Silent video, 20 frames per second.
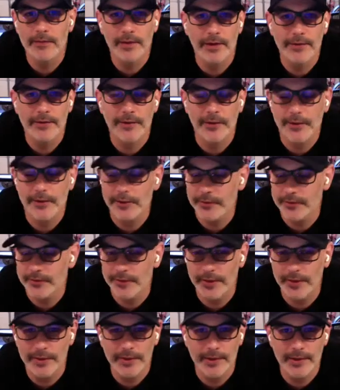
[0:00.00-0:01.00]
I totally
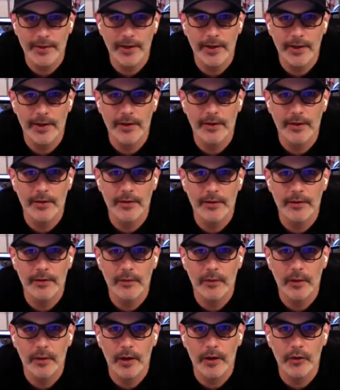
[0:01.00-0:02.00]
understand that. I got
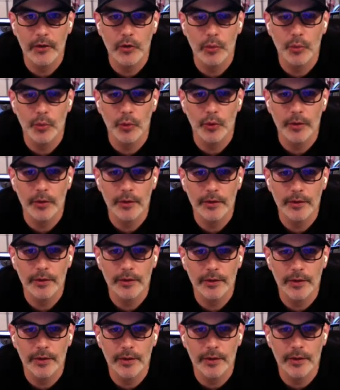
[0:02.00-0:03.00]
a newborn
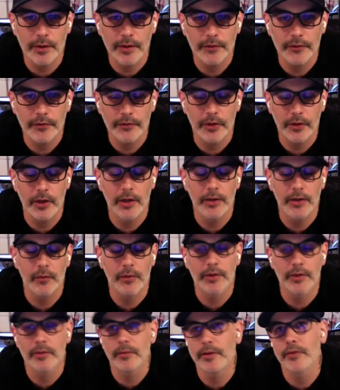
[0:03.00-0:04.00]

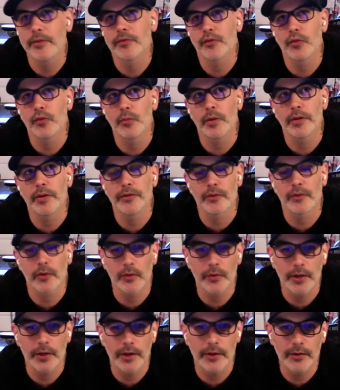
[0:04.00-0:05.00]
son. He's 2 months
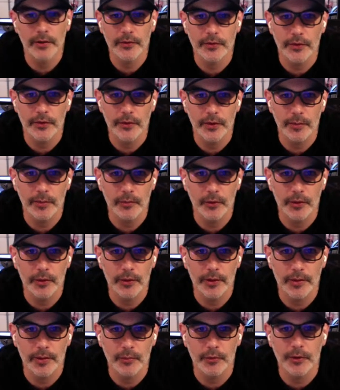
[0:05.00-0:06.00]
old now, so I'm on
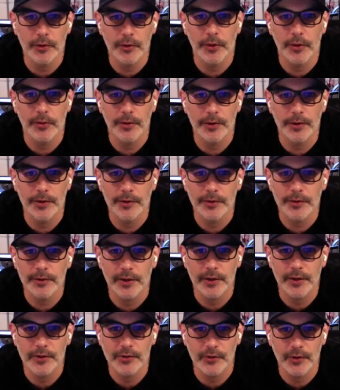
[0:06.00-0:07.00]
like a pretty early
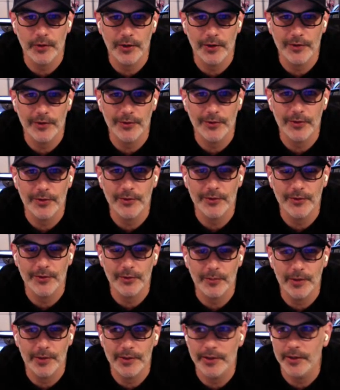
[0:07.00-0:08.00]
schedule also. So
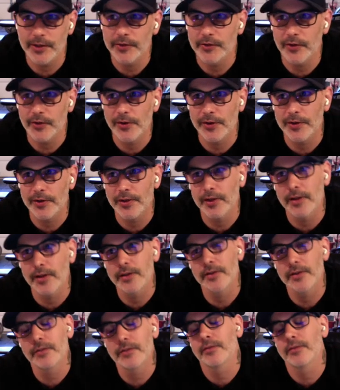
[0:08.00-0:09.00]
my day started like
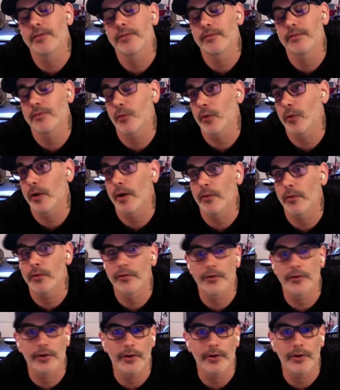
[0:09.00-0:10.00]
4 hours
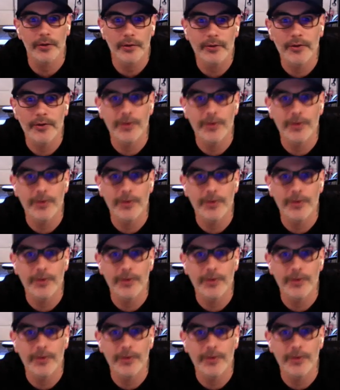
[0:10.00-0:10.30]
ago.